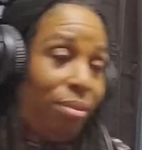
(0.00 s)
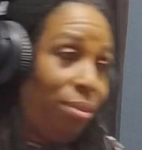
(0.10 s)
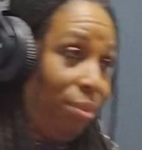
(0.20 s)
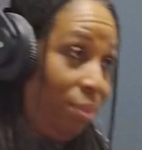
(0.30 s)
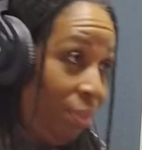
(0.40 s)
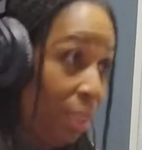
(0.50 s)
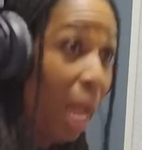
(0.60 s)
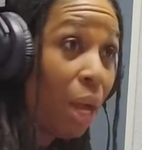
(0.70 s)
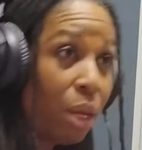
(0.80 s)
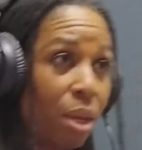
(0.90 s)

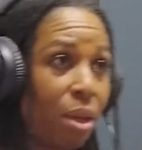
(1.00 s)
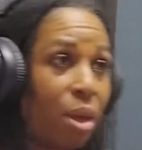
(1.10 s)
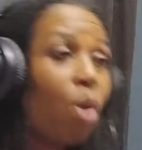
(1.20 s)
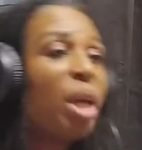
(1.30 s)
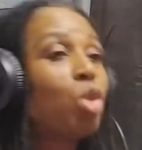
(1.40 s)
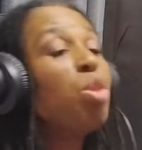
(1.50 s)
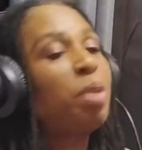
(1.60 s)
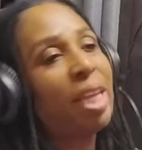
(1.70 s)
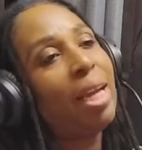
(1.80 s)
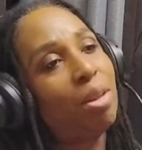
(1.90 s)
Okay, sweet
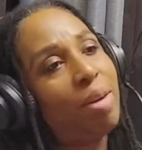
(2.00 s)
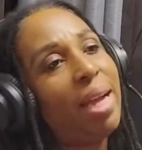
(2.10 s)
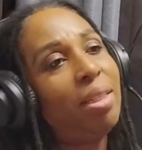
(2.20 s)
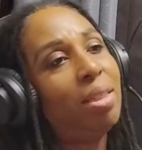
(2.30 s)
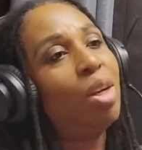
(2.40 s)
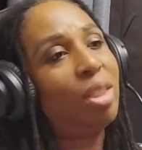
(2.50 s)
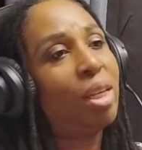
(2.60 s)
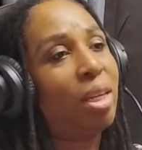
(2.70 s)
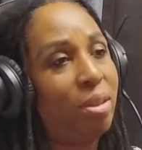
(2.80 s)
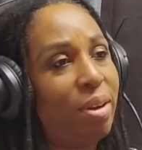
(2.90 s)
potato, right? Not
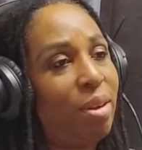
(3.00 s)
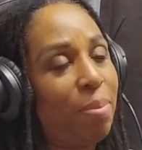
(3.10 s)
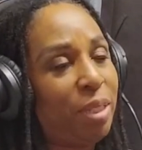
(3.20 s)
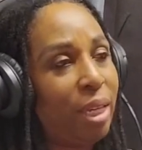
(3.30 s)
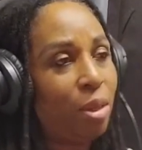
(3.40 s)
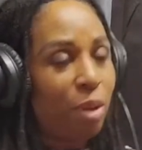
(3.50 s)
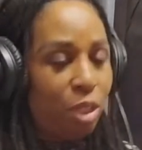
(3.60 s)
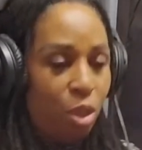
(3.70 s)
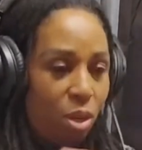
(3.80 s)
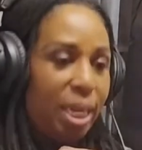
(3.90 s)
regular potato. But you
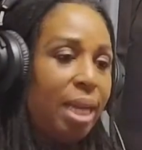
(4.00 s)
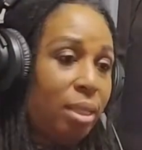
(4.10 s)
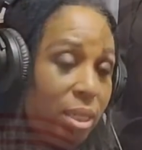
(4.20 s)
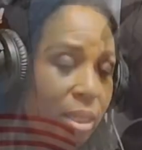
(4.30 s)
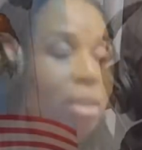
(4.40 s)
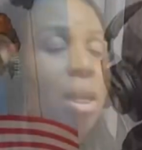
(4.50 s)
know what, guys? Listen.